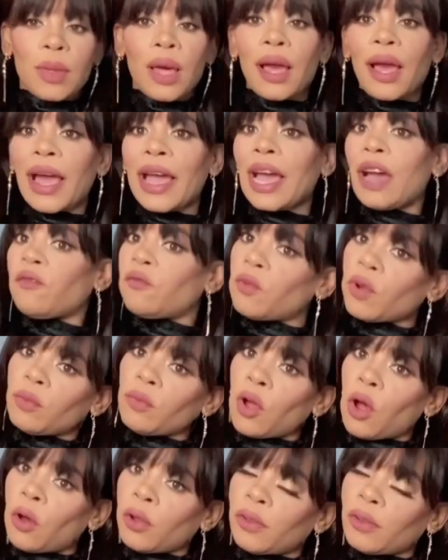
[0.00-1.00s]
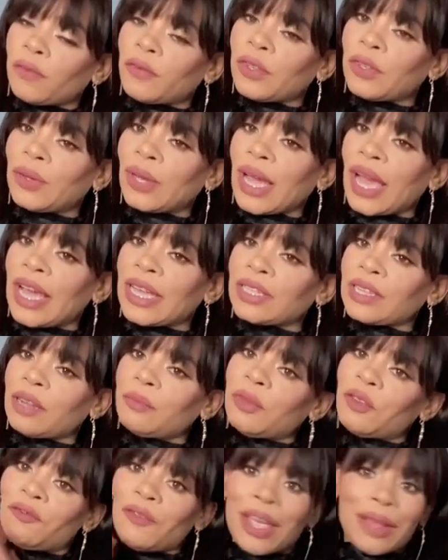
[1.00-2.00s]
I have one more outfit for you guys. I'll be
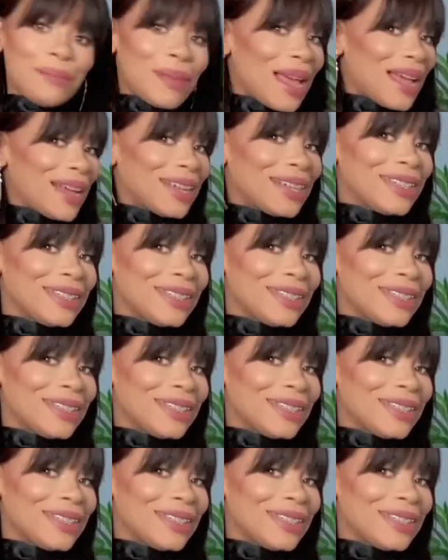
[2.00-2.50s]
right back.